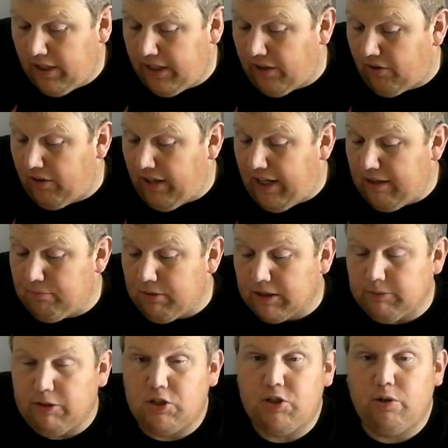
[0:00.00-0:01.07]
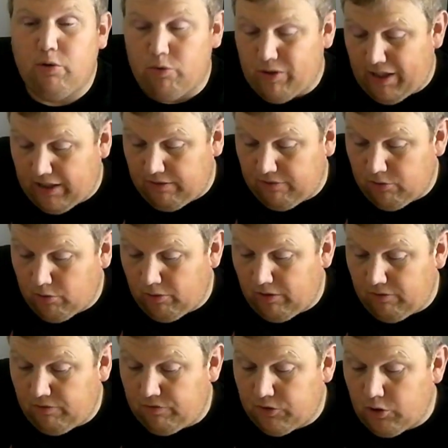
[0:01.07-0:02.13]
Year to date brings me 209 and
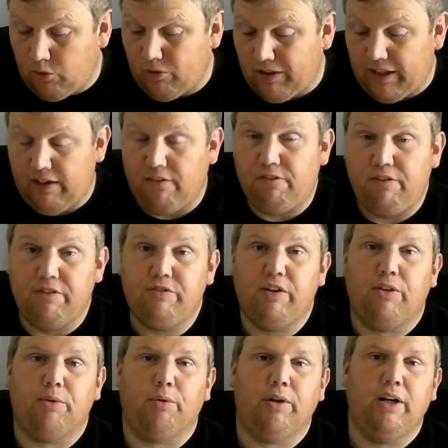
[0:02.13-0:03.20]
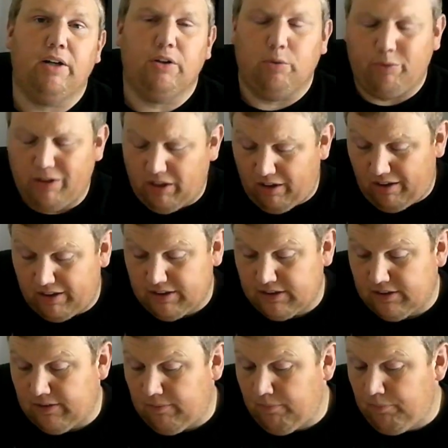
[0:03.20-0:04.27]
20, 209 and 53 on the win
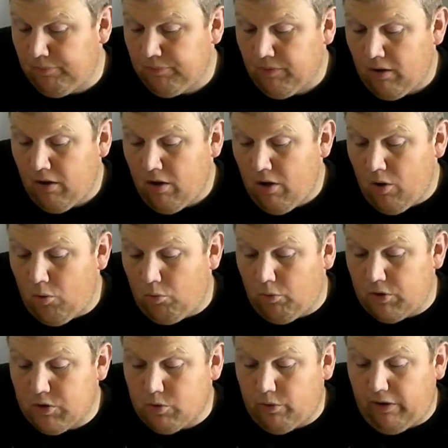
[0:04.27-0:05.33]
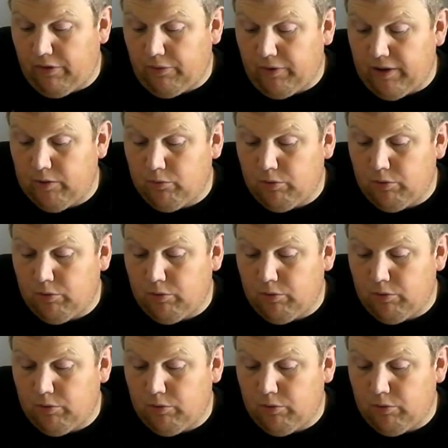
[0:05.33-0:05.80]
loss, 123